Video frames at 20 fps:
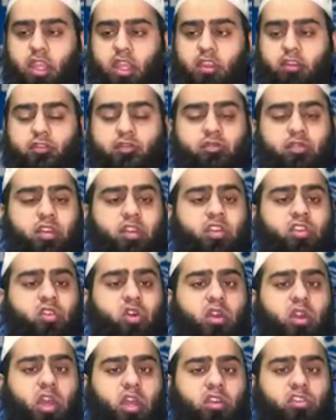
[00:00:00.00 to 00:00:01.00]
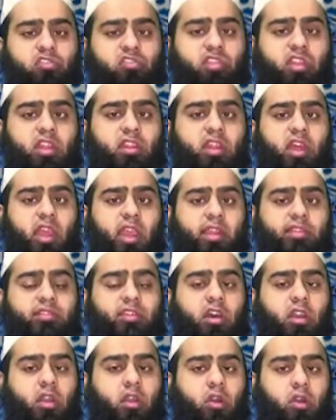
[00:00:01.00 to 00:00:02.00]
if in your country there is
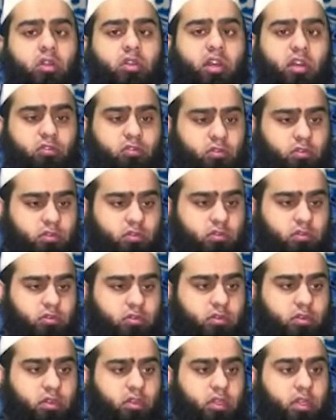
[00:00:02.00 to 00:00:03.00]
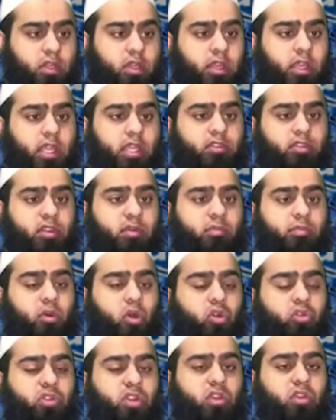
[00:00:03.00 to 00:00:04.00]
a lockdown, it's
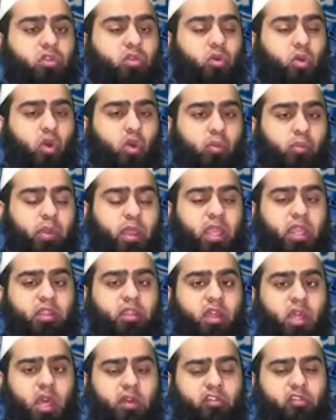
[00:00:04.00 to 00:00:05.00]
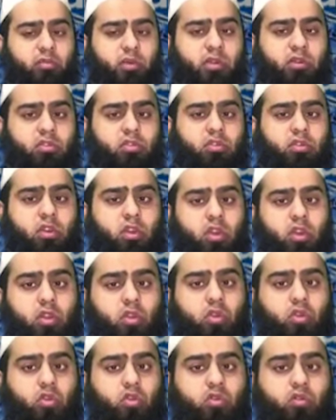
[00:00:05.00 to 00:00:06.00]
important you obey the government,
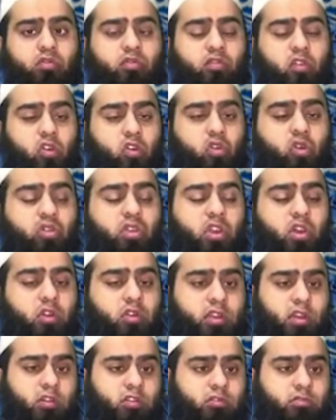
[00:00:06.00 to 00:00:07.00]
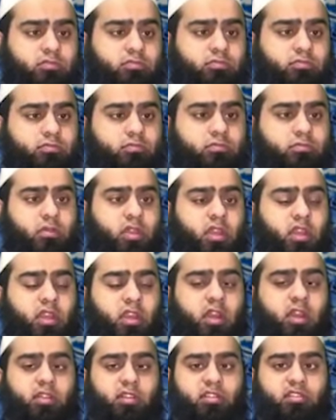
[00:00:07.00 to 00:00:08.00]
you follow the lockdown.
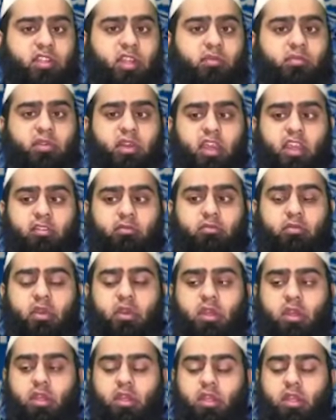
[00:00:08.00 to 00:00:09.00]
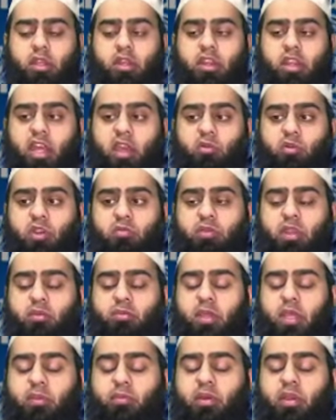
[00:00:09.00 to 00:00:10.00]
At the same time, there will be
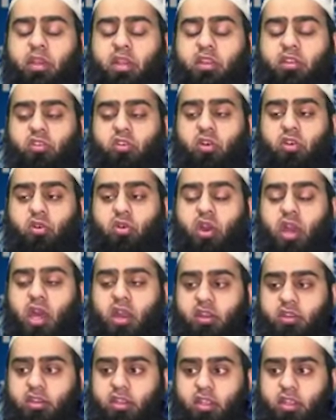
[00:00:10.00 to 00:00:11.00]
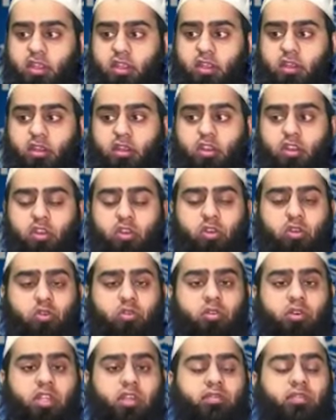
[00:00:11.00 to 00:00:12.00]
people in your locality
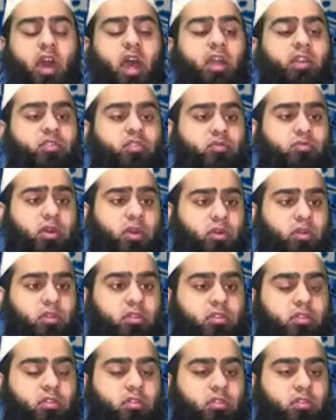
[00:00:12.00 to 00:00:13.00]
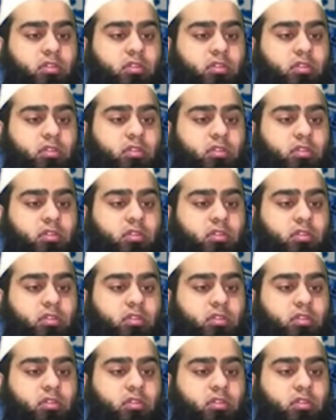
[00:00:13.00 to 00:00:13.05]
who live hand to mouth.